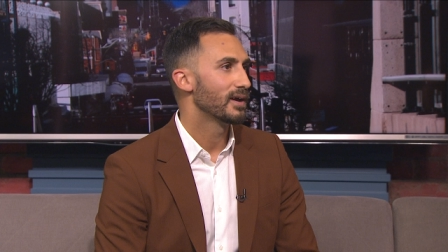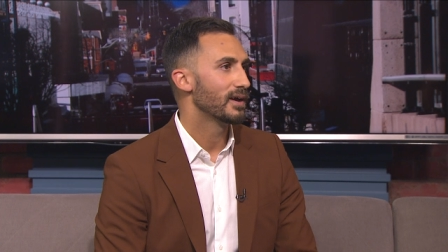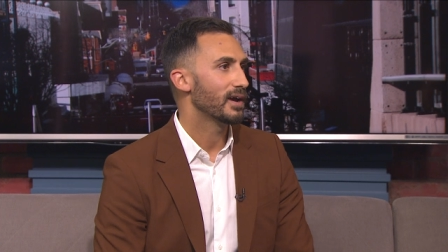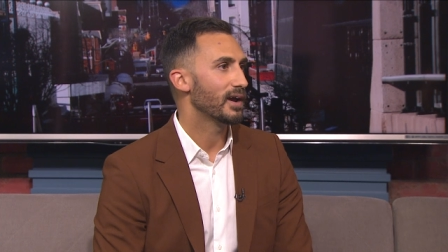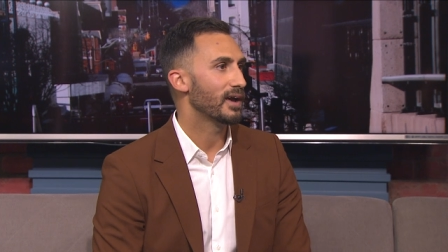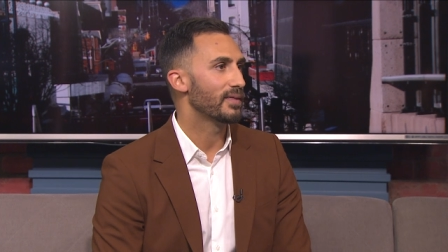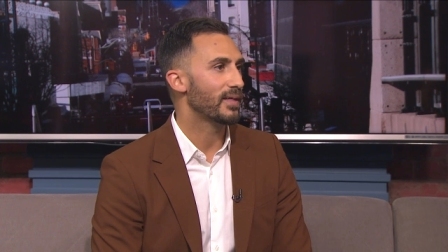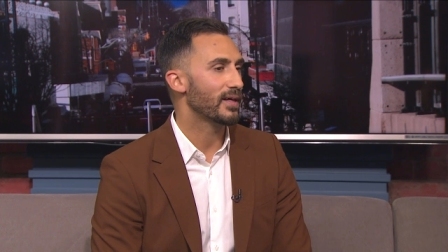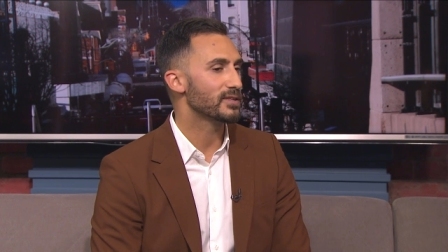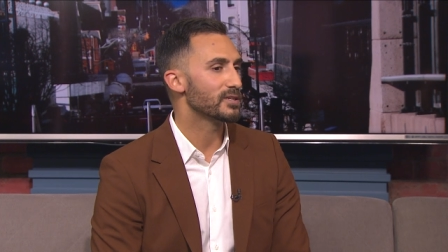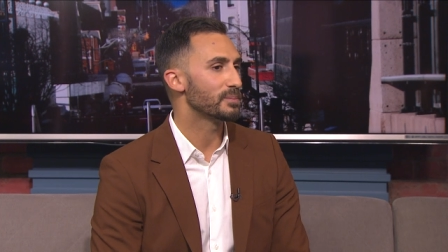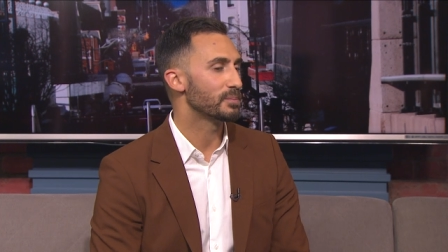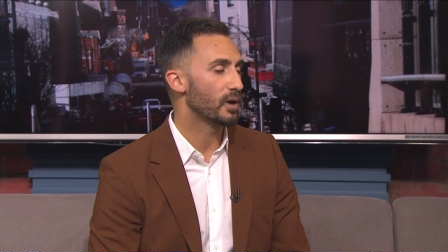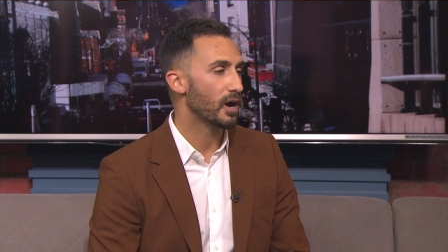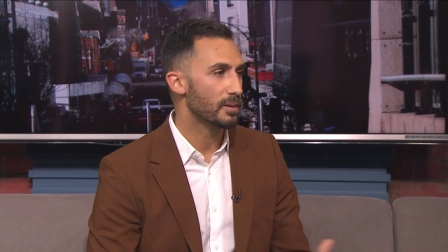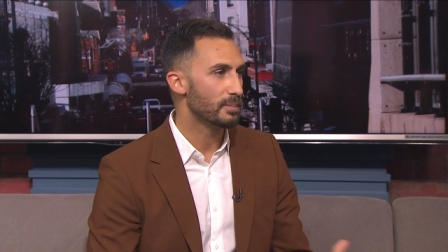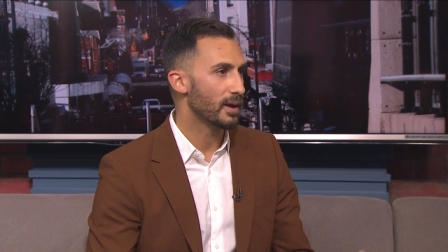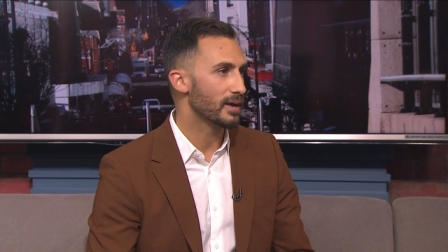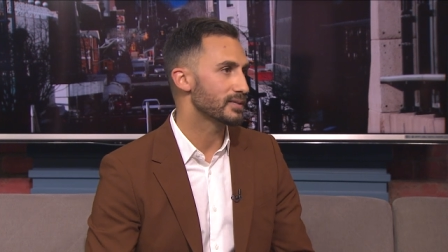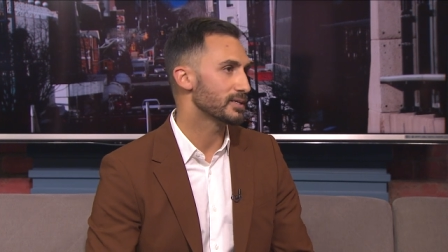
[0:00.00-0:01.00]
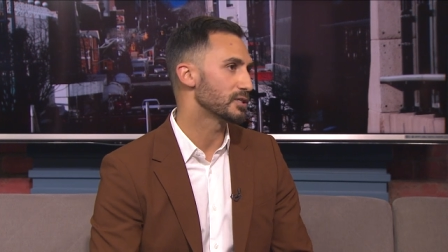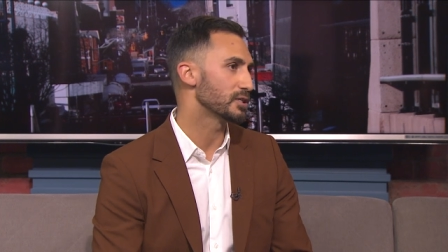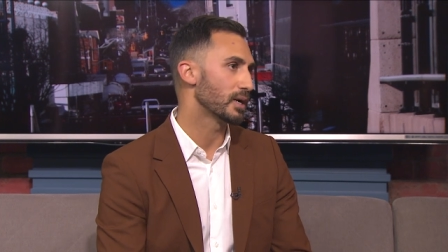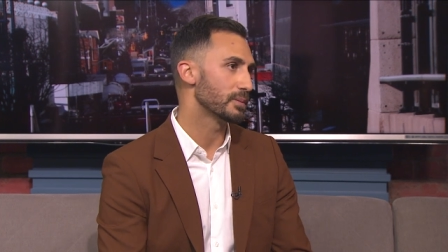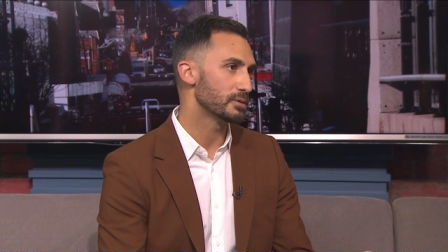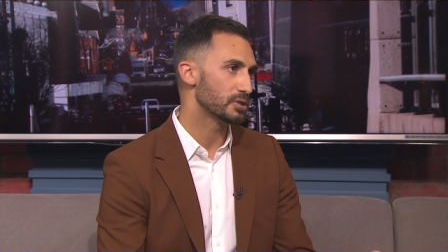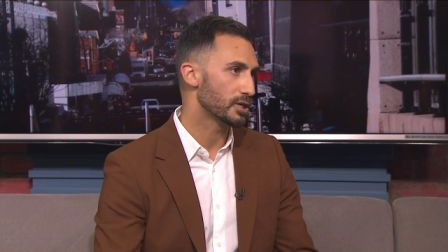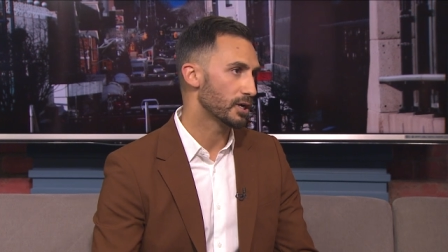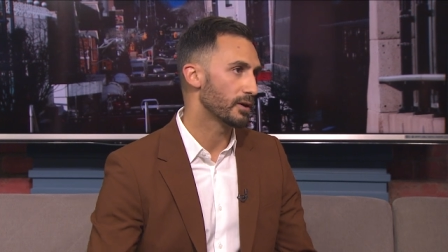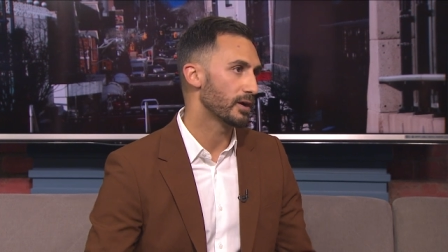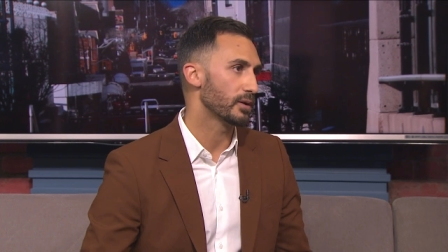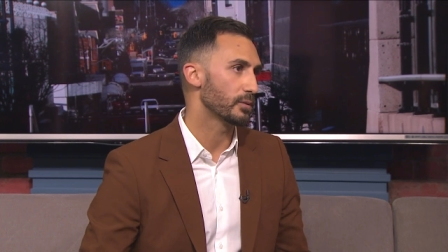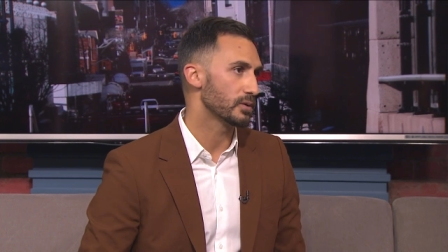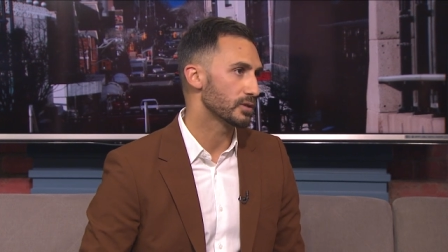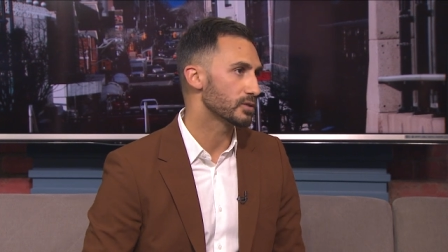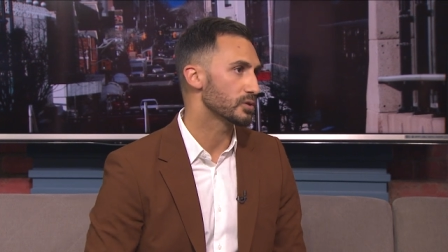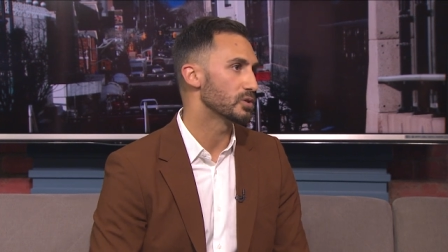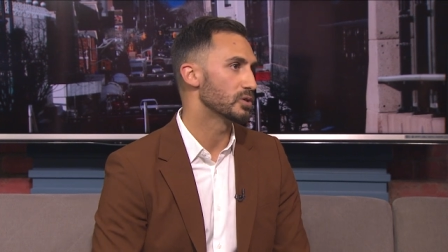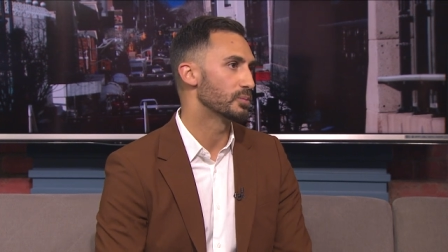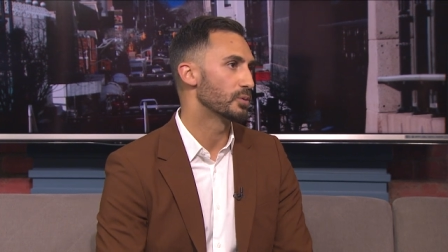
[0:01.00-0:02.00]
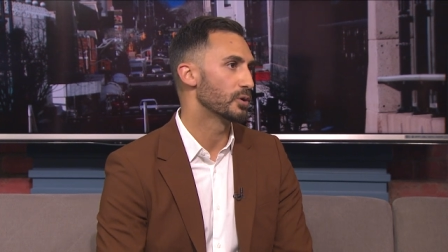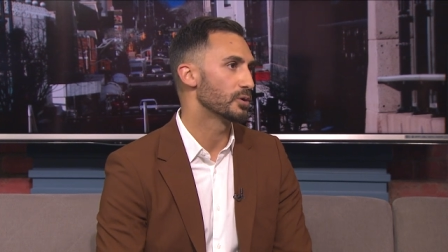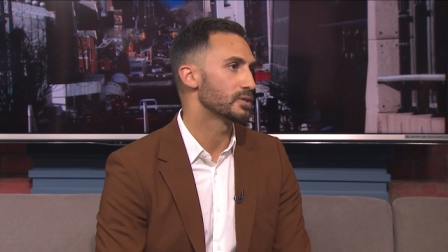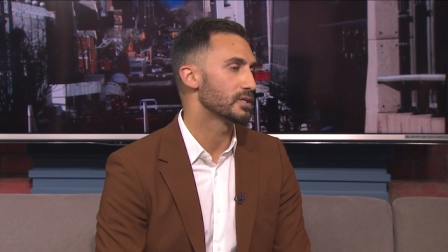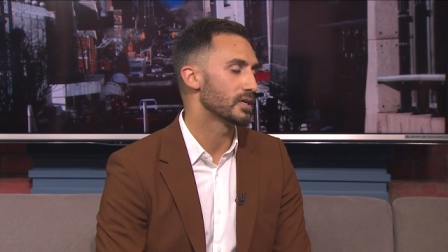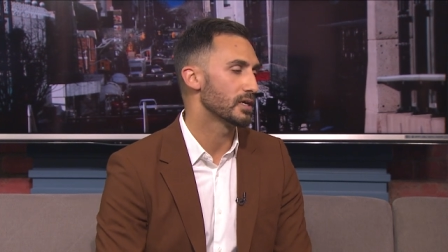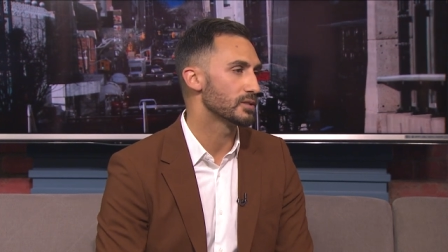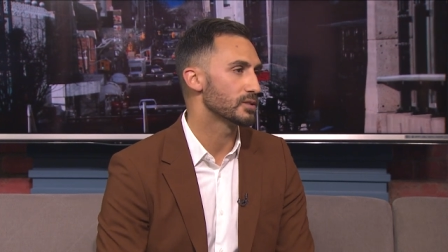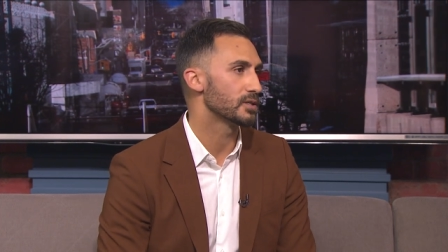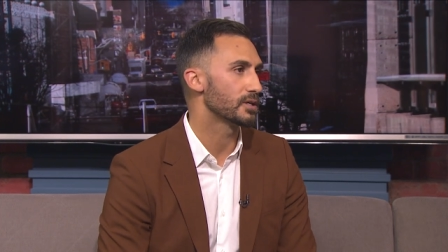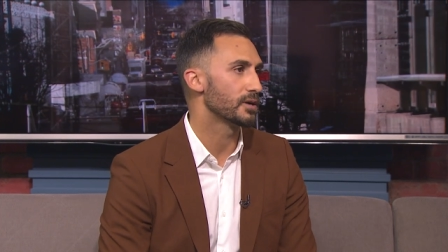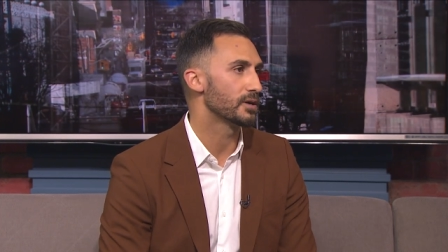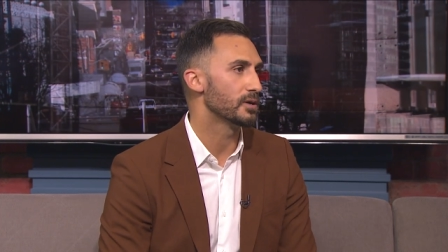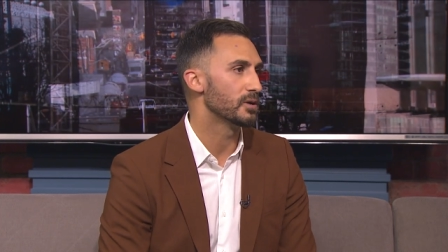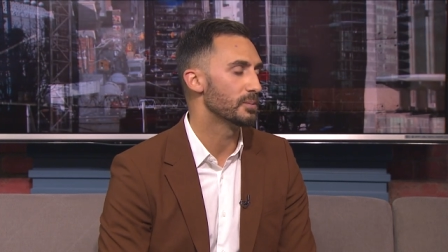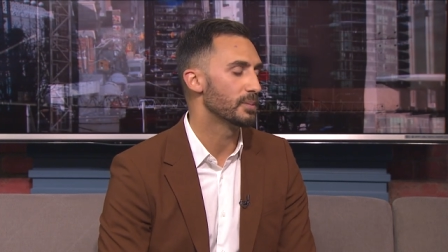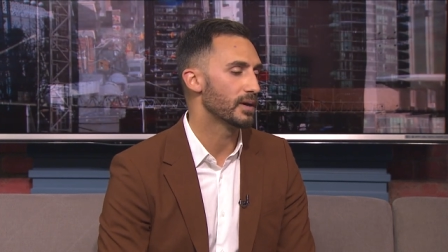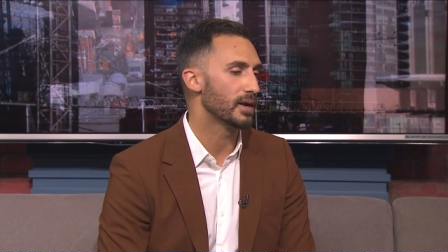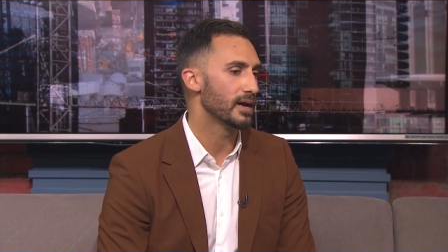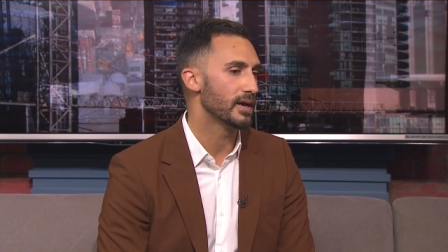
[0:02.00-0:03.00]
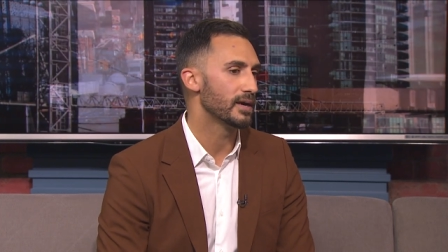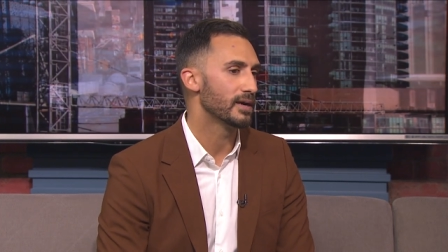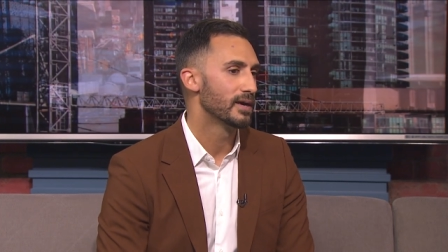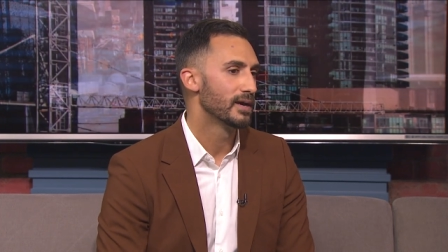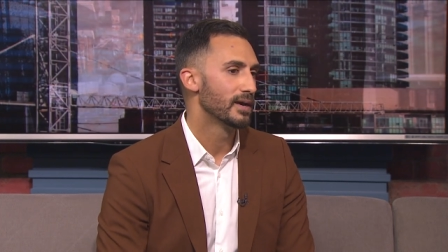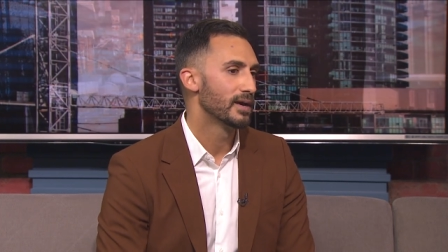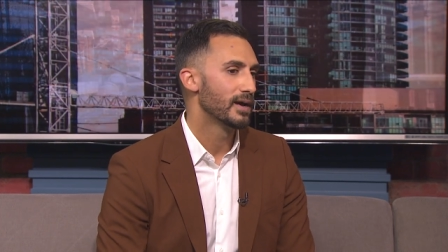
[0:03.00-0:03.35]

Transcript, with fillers: And that's a broad message I'm sharing with school boards in Ontario, but I,